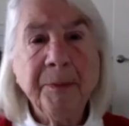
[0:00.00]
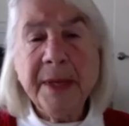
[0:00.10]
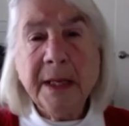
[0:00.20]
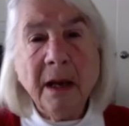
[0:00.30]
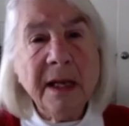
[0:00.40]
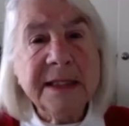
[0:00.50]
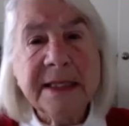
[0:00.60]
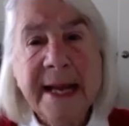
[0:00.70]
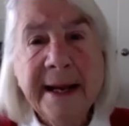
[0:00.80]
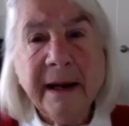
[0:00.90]

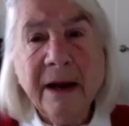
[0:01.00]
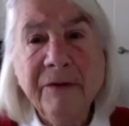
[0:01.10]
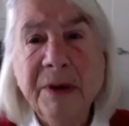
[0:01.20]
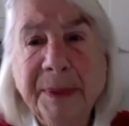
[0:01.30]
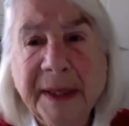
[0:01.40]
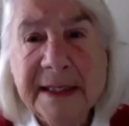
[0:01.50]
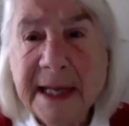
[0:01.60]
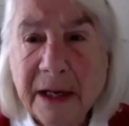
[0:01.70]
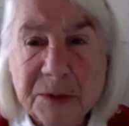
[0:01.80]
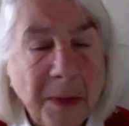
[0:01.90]
because not every
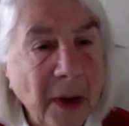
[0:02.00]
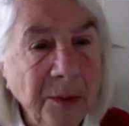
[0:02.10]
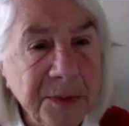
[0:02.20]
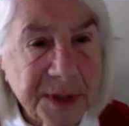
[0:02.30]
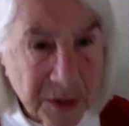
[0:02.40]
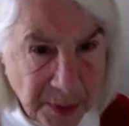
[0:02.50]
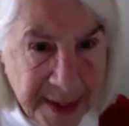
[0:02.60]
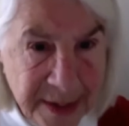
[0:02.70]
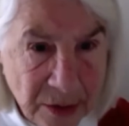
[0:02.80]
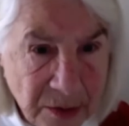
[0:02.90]
place has palms as
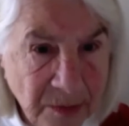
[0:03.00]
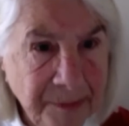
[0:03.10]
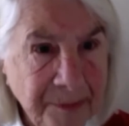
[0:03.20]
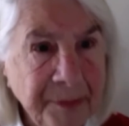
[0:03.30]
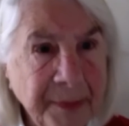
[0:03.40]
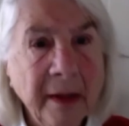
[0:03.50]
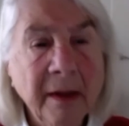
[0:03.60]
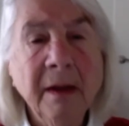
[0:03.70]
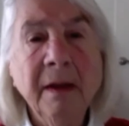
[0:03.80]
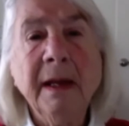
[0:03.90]
we do,
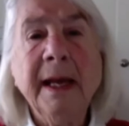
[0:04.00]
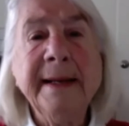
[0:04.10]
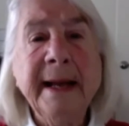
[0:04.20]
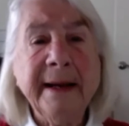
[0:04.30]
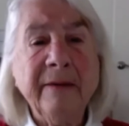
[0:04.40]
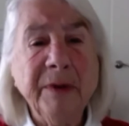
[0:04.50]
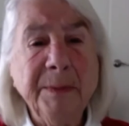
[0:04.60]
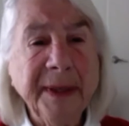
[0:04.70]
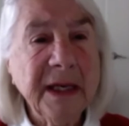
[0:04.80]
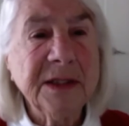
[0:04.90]
and not
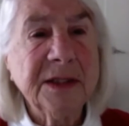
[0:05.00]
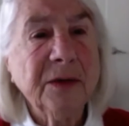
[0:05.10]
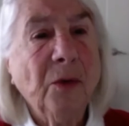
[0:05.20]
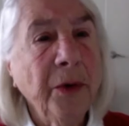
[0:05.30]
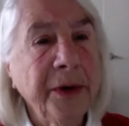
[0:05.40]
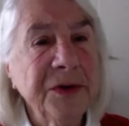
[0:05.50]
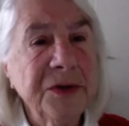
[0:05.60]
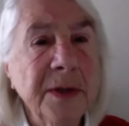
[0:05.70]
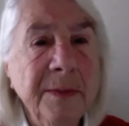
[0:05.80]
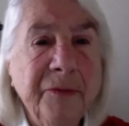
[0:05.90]
every place
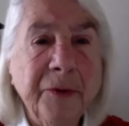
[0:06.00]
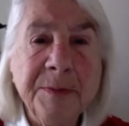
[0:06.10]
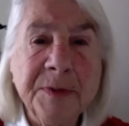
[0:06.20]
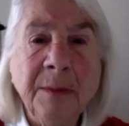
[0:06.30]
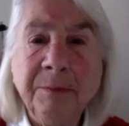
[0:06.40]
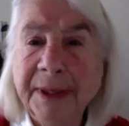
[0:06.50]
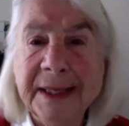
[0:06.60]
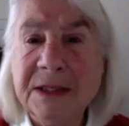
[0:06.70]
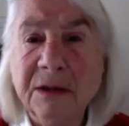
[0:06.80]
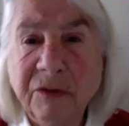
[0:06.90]
orders them from some
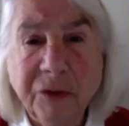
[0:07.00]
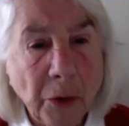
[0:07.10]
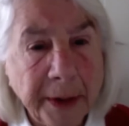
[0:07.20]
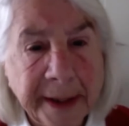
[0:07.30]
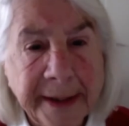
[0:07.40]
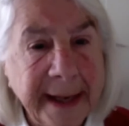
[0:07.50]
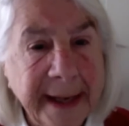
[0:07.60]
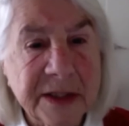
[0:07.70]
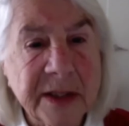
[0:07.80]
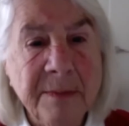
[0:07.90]
place in Florida and
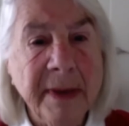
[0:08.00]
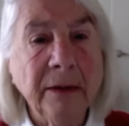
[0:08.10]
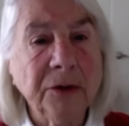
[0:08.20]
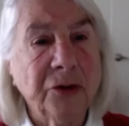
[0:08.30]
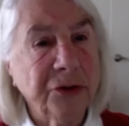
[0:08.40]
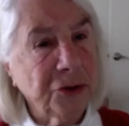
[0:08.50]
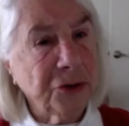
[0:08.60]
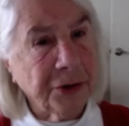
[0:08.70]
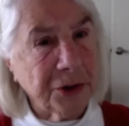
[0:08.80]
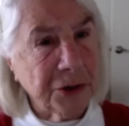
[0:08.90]
has them mailed to the
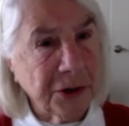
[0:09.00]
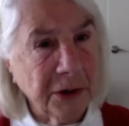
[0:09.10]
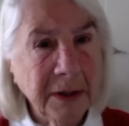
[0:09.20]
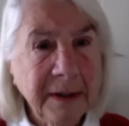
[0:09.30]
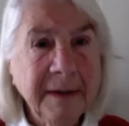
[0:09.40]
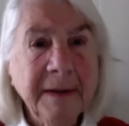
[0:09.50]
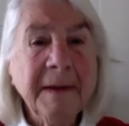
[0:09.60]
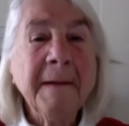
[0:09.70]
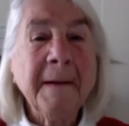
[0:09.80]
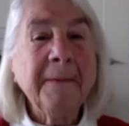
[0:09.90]
church.
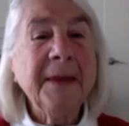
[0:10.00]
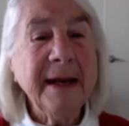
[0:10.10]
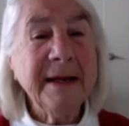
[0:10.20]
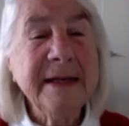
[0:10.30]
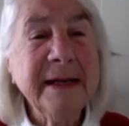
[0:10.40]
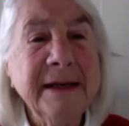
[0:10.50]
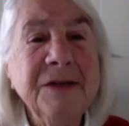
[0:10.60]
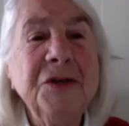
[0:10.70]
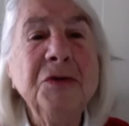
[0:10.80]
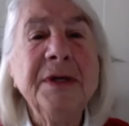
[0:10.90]
The idea
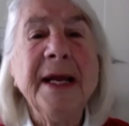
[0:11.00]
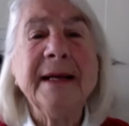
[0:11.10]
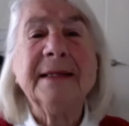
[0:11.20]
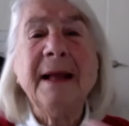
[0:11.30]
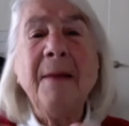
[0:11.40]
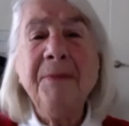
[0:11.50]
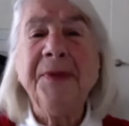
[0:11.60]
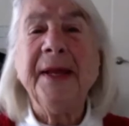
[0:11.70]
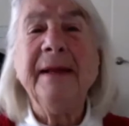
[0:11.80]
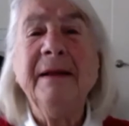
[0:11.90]
is you take
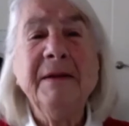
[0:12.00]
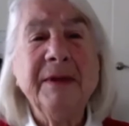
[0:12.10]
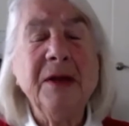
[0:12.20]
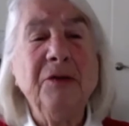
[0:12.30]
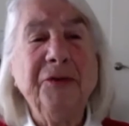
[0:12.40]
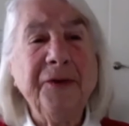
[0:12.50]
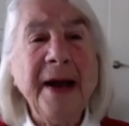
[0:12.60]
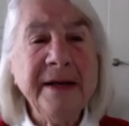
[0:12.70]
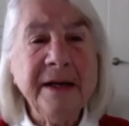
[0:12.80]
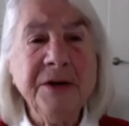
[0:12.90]
something that you
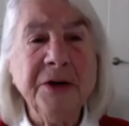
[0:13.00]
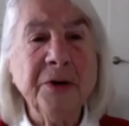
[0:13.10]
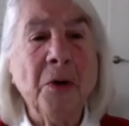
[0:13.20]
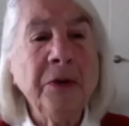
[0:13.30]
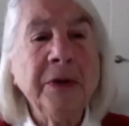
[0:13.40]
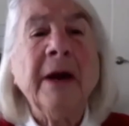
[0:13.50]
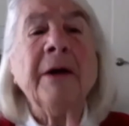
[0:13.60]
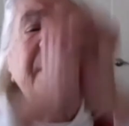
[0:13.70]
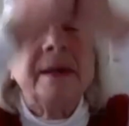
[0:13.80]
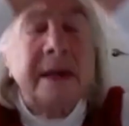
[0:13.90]
find in your own
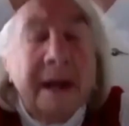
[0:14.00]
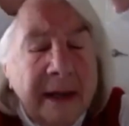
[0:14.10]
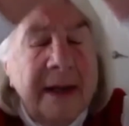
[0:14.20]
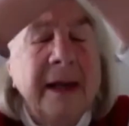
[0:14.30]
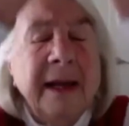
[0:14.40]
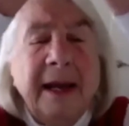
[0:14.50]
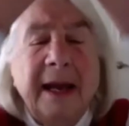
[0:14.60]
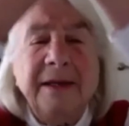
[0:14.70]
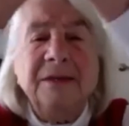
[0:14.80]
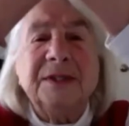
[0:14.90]
garden
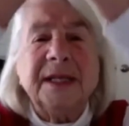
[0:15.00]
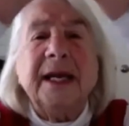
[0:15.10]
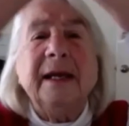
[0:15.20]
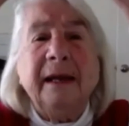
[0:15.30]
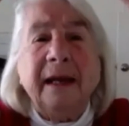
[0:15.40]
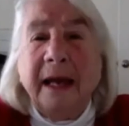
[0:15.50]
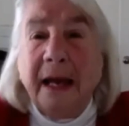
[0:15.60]
and you say,